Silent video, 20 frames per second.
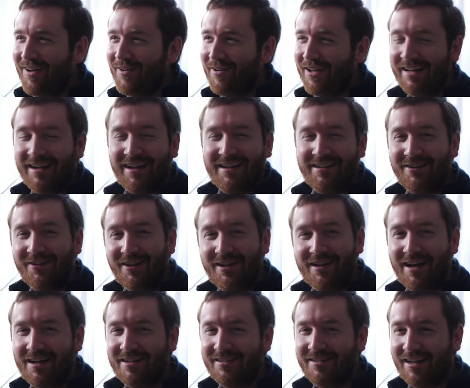And
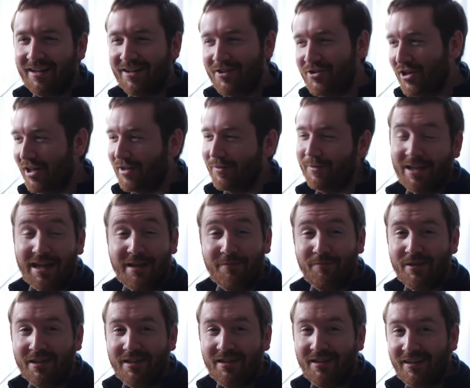I kind of checked with
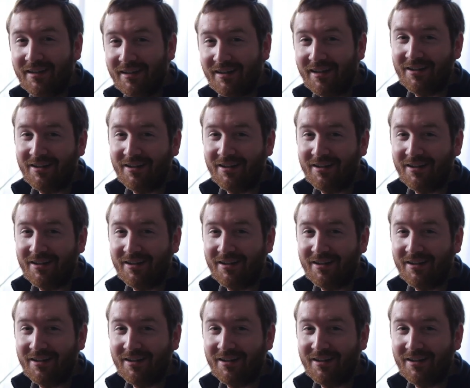AP,